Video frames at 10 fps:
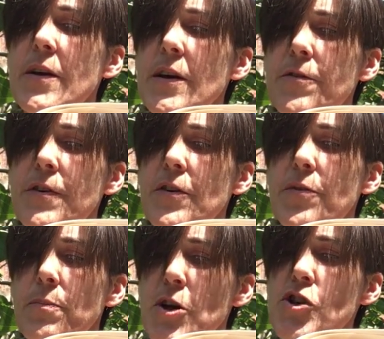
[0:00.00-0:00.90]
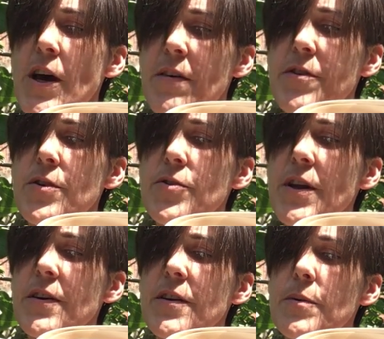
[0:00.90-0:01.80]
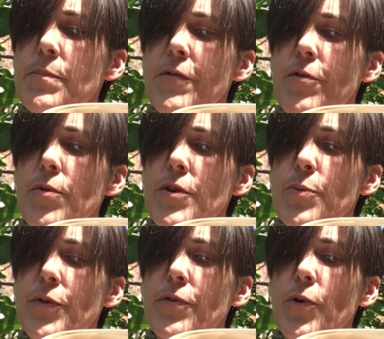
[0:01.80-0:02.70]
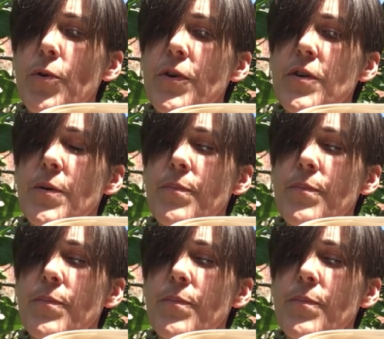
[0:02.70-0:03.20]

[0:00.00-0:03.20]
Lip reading: It feels much heavier than it did before it was folded.